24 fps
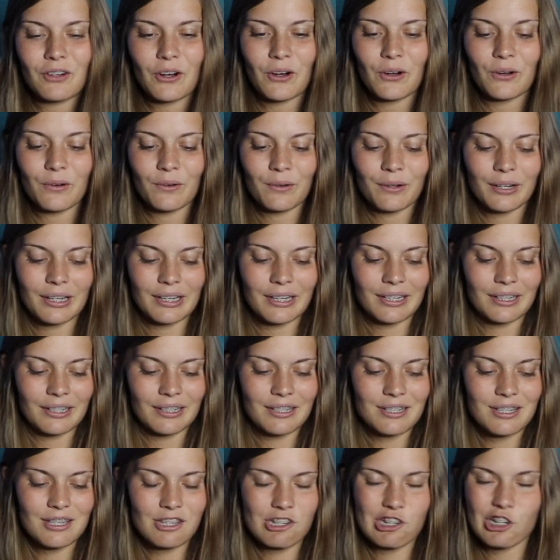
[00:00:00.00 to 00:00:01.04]

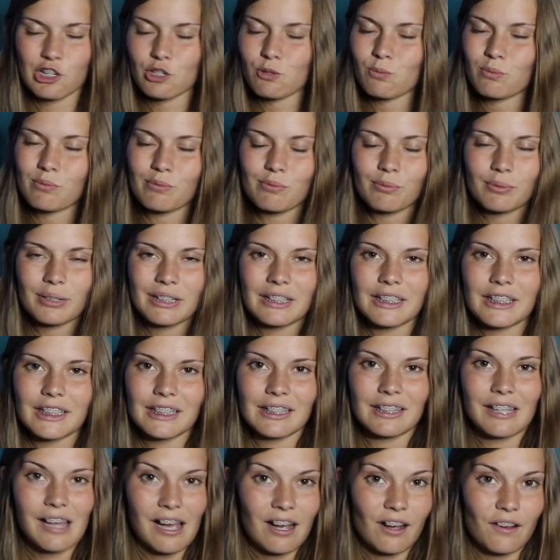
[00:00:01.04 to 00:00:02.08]
always just
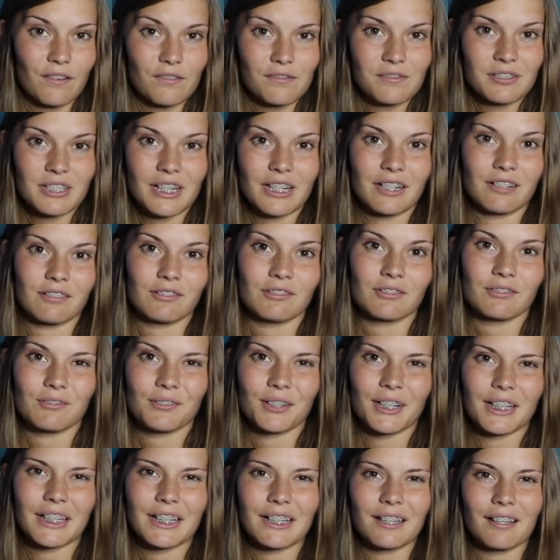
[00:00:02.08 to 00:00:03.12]
really loved and
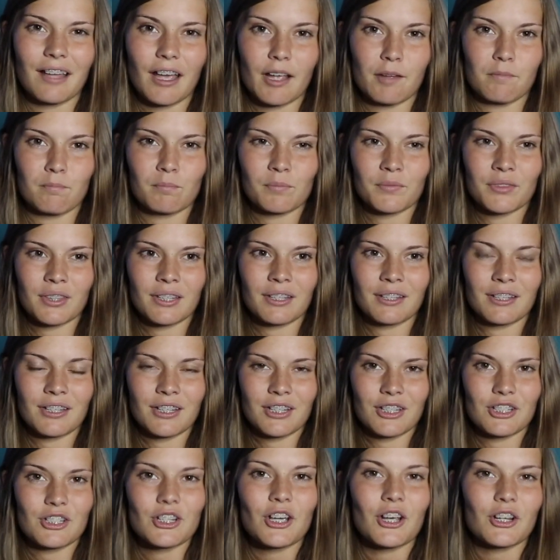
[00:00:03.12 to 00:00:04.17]
really like
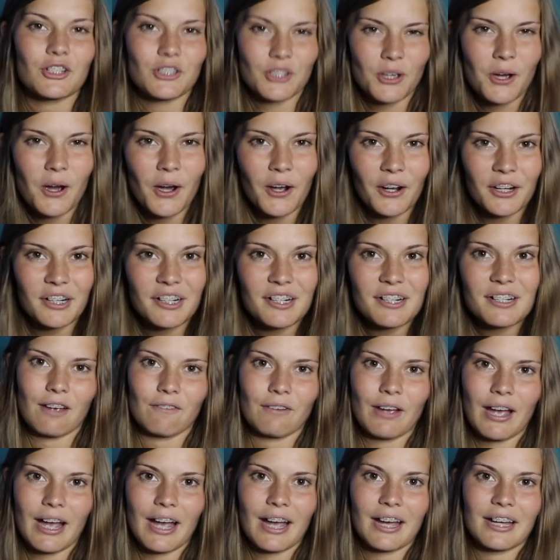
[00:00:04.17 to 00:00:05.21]
took to heart.
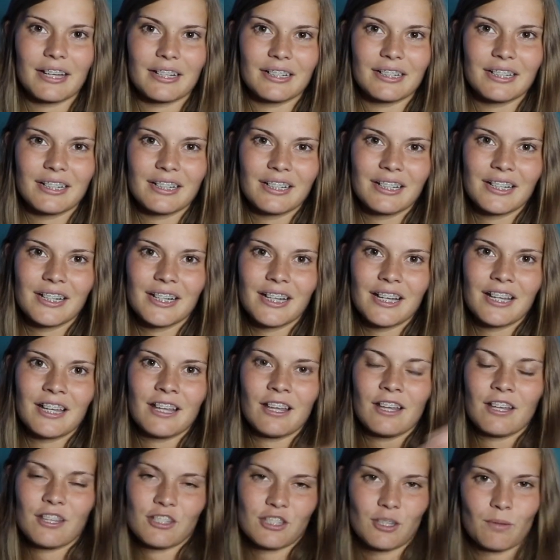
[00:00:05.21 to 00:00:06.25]
I've had
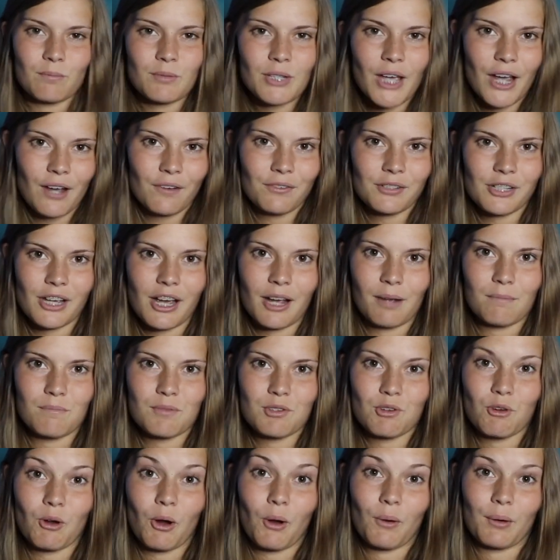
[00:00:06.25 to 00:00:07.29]
some tough
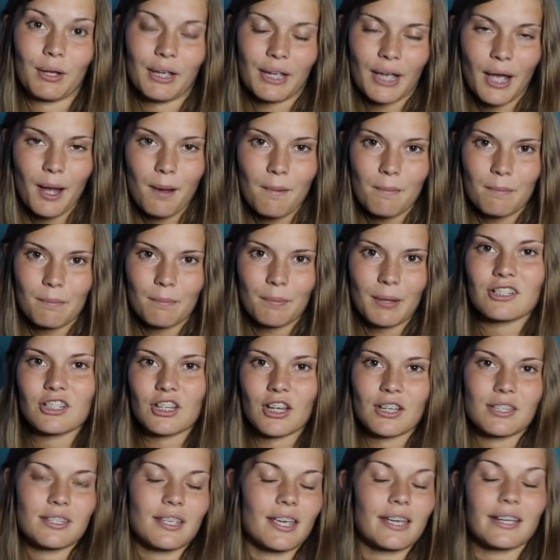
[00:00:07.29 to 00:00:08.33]
times growing up,
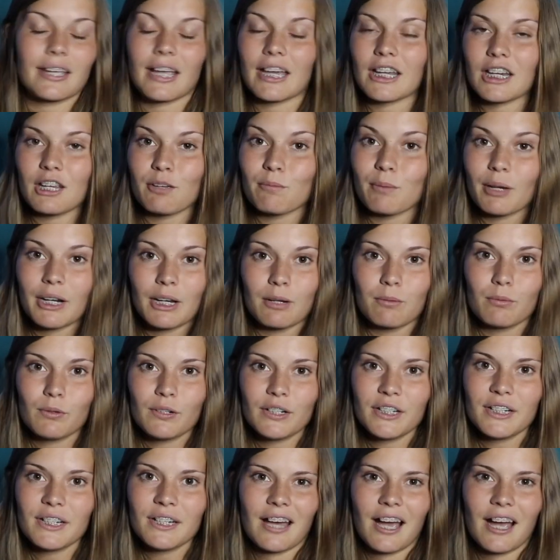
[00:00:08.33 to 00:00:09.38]
just like anybody
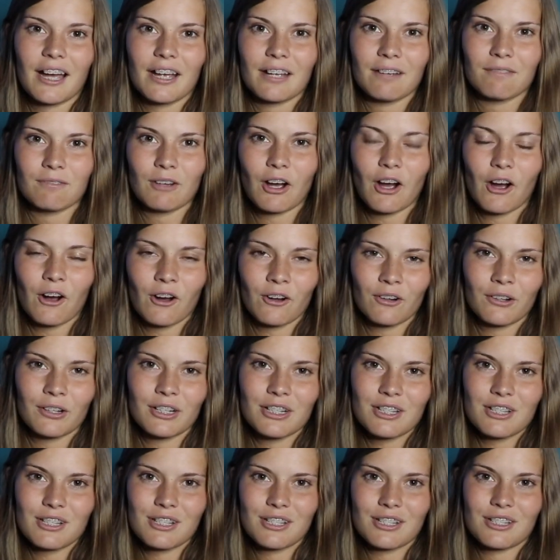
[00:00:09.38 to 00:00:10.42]
would. I've
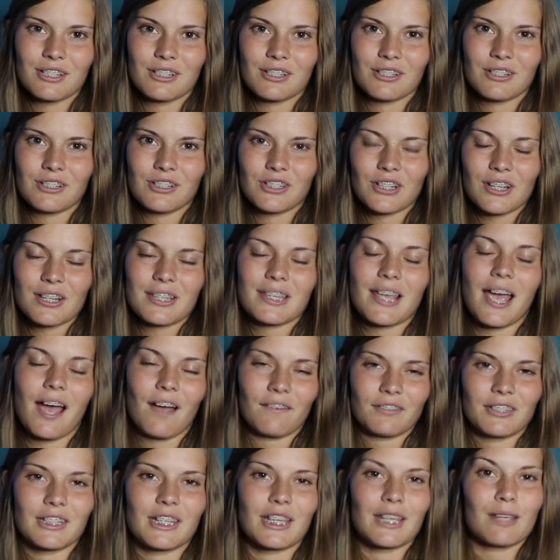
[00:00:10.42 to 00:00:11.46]
always just
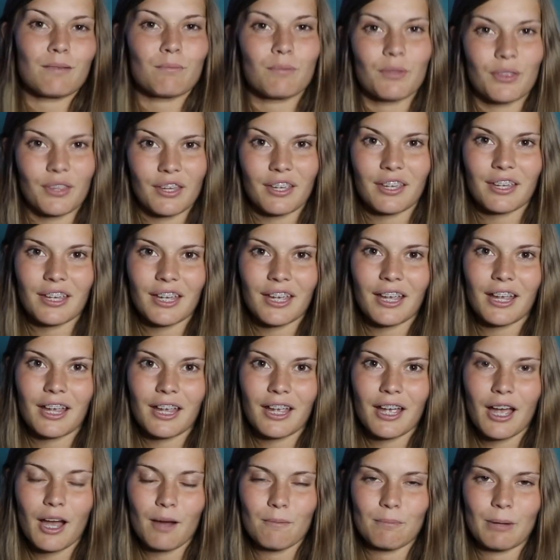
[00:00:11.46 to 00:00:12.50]
have to keep
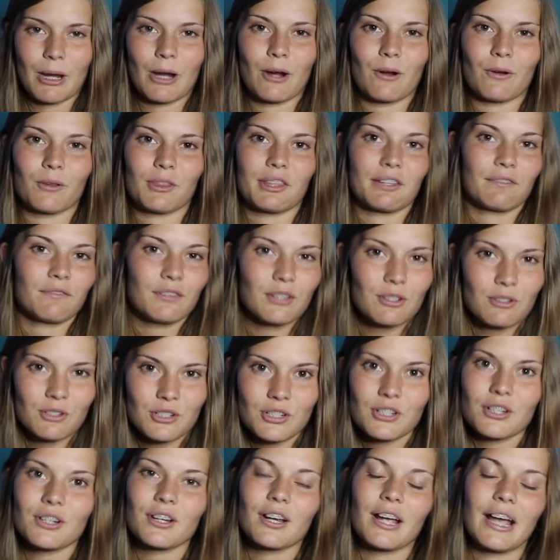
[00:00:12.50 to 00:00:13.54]
thinking about the
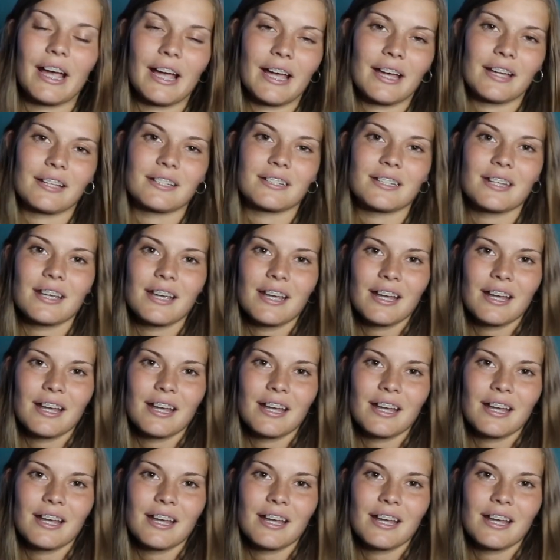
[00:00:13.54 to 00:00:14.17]
future and